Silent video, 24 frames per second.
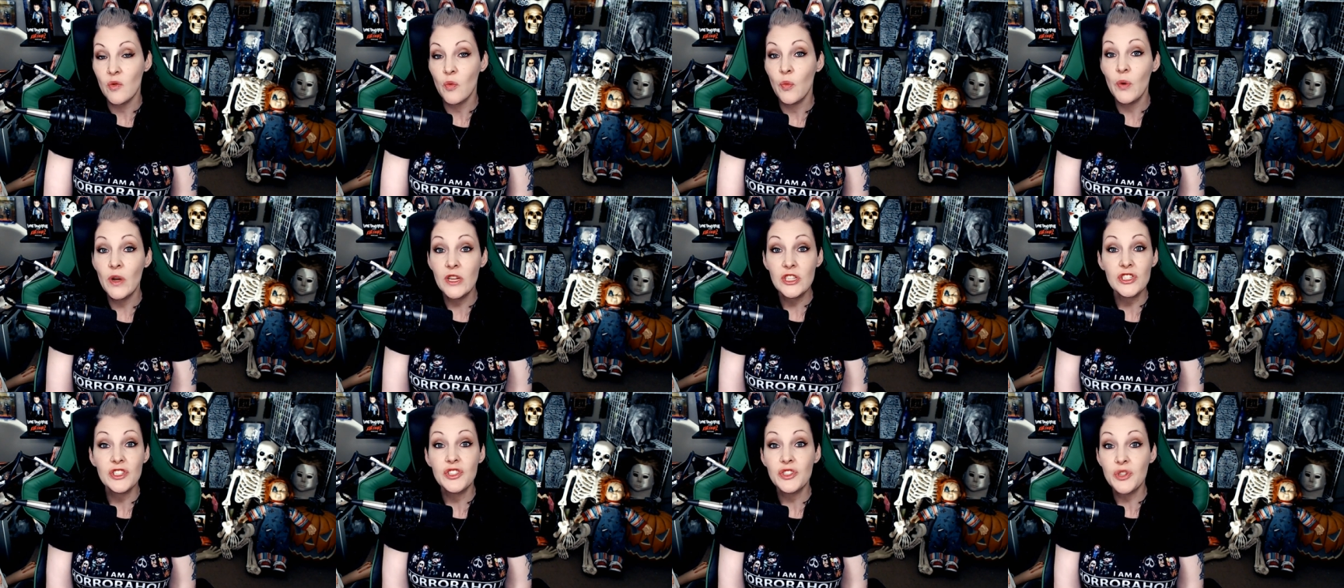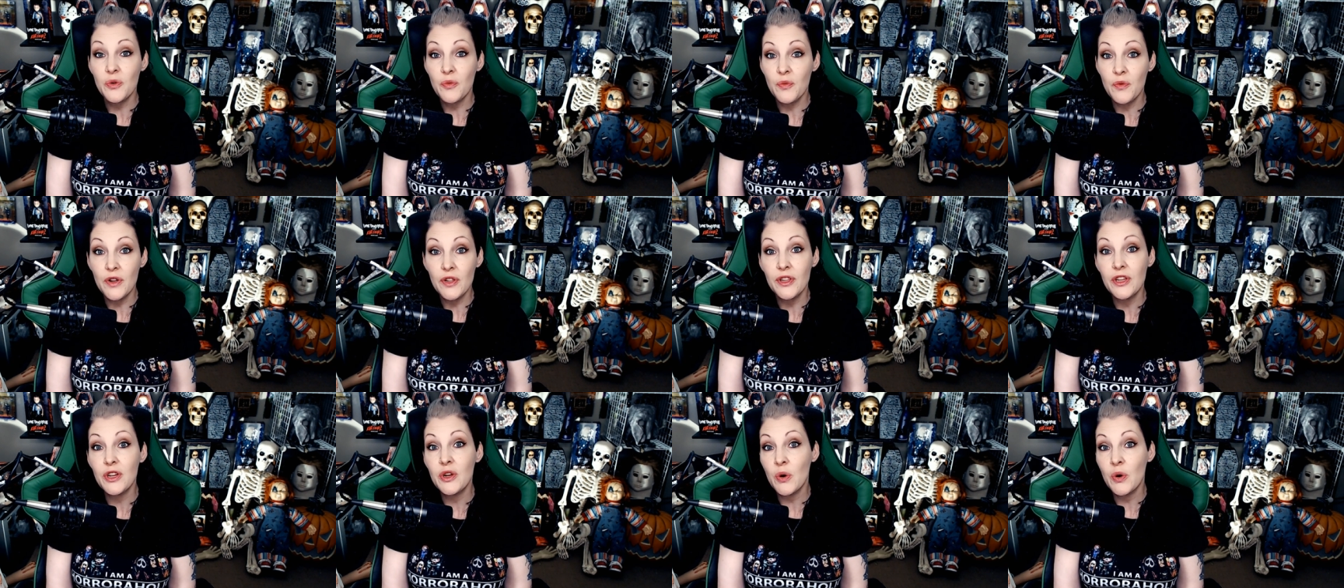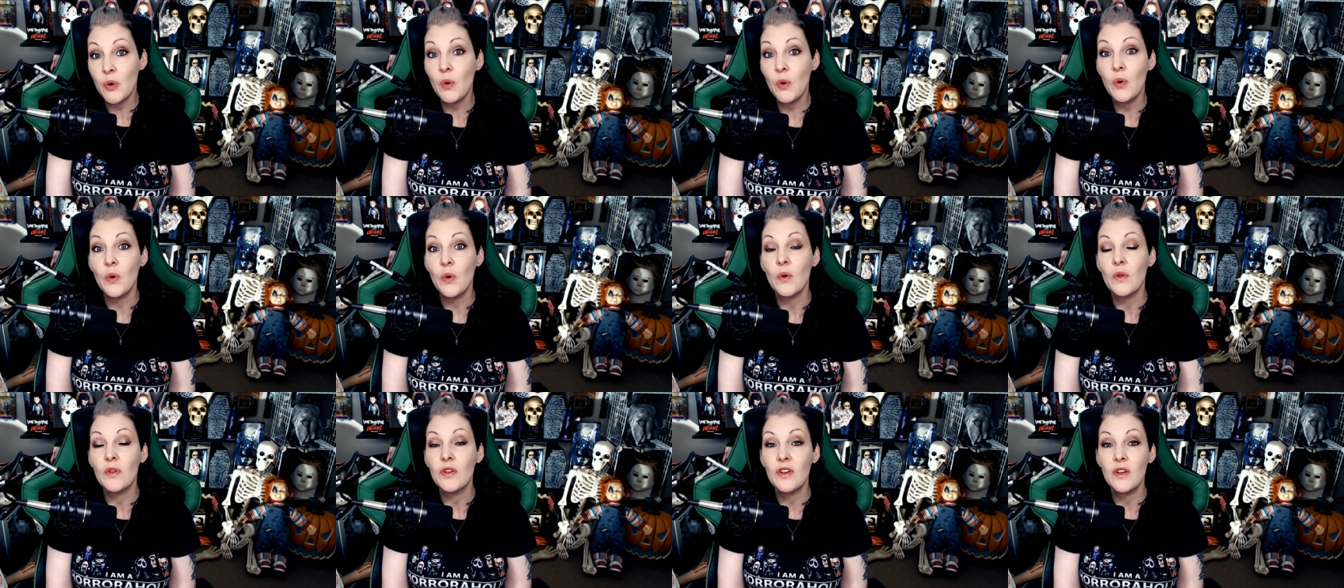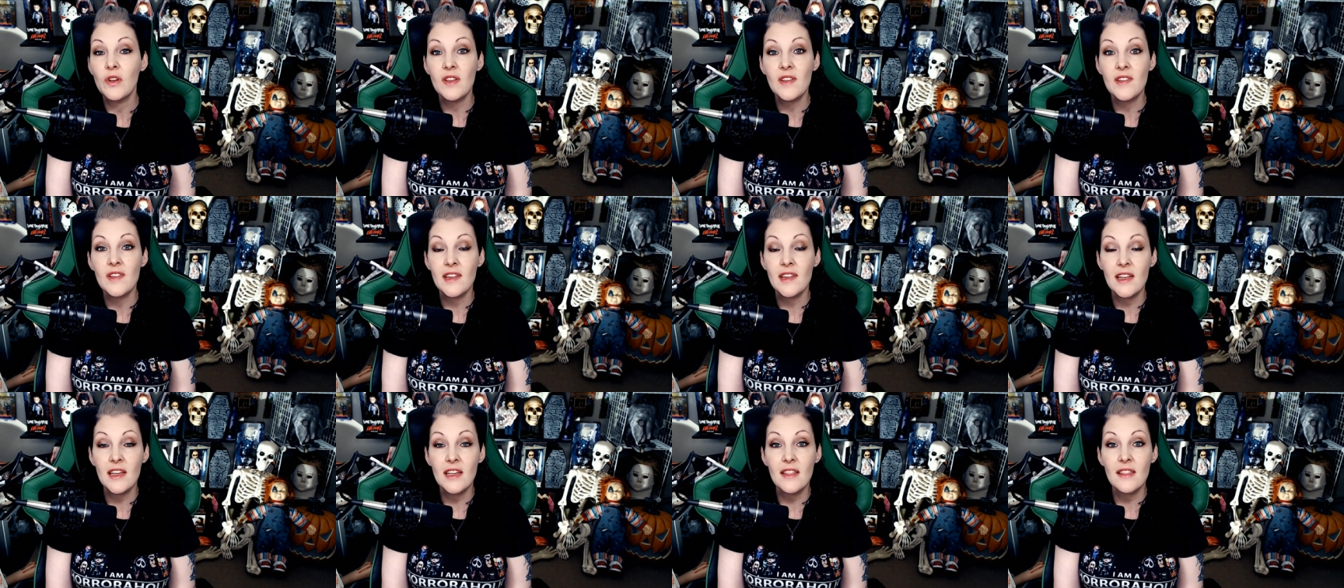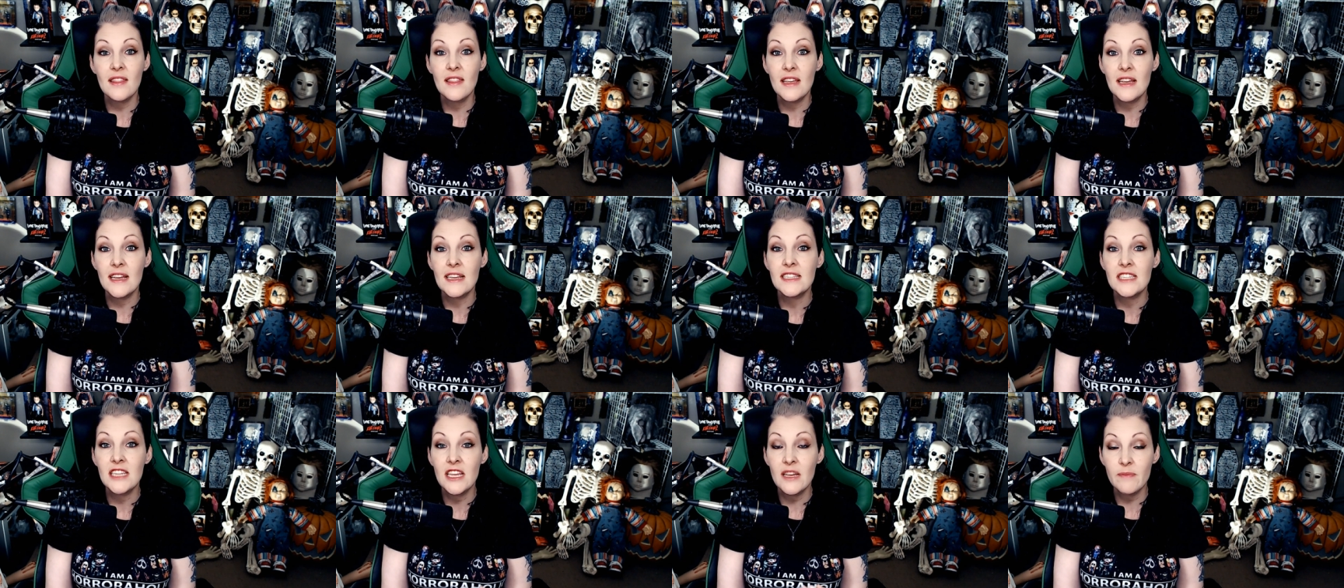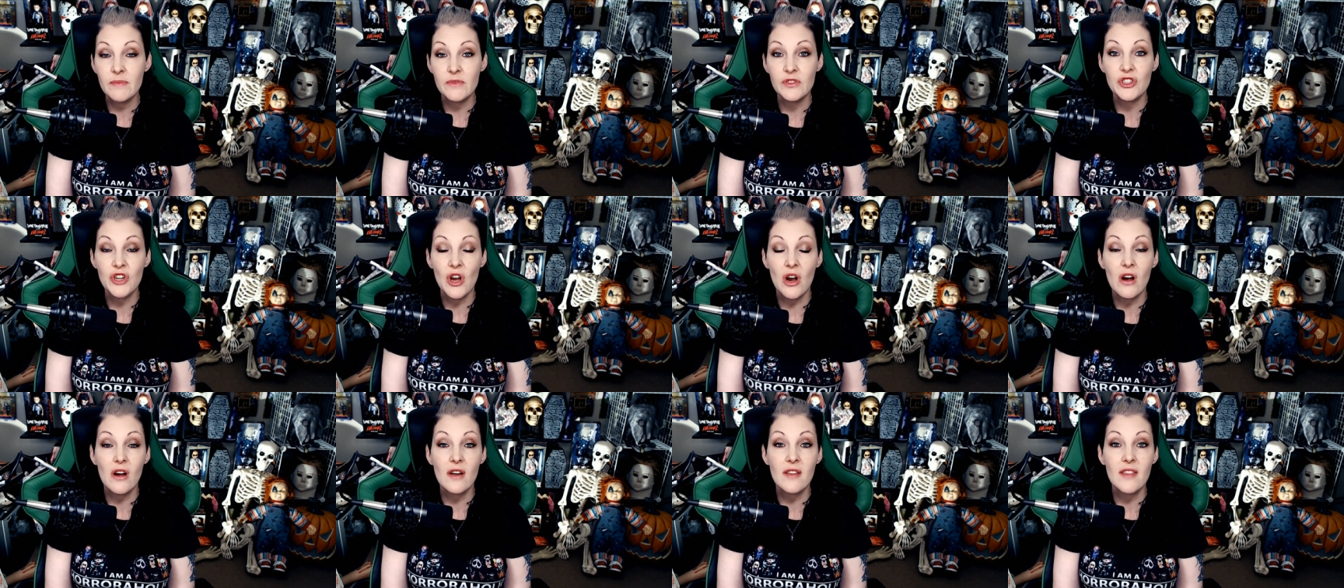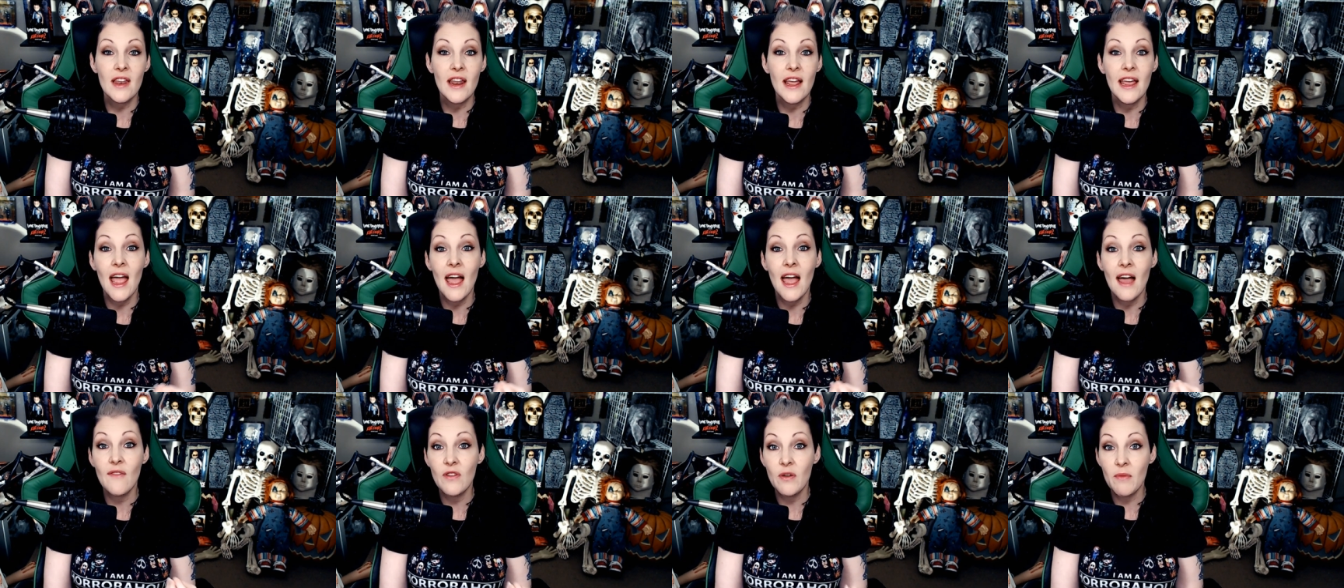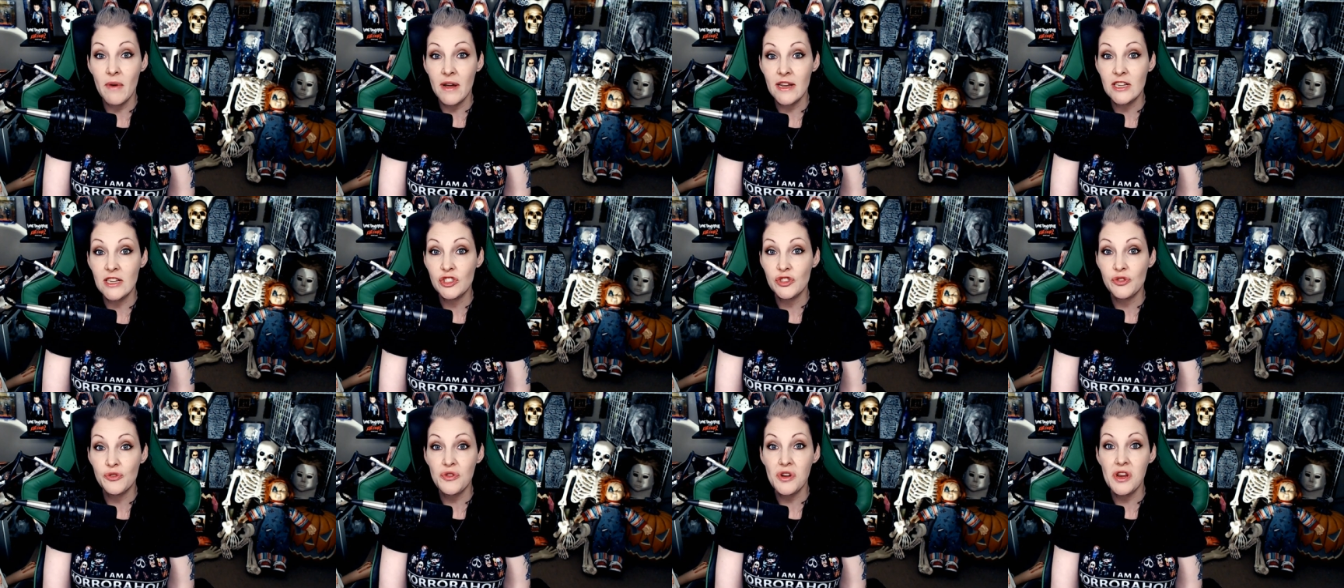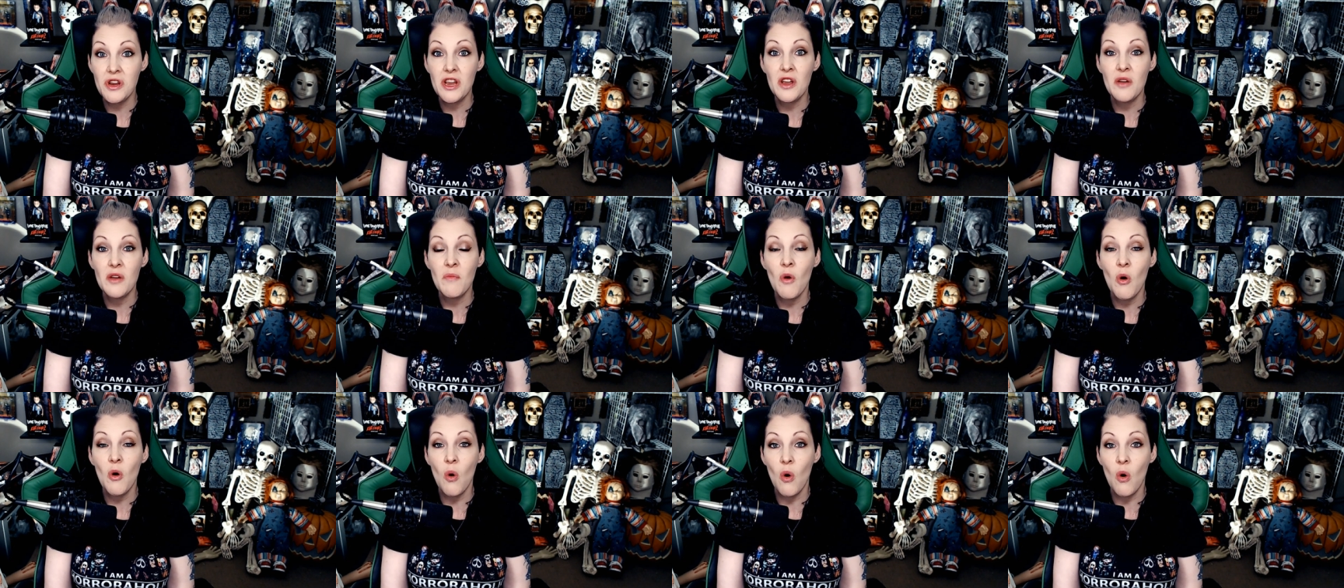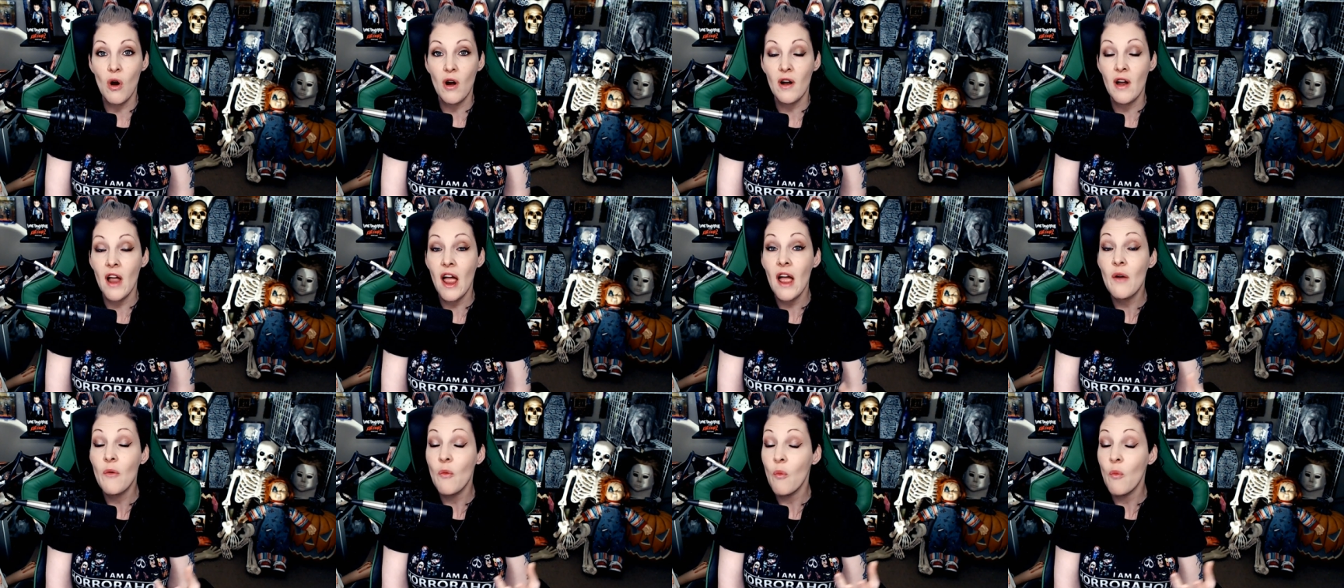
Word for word: Widgets are really cool. You see the tip jar that I have in my stream or uh,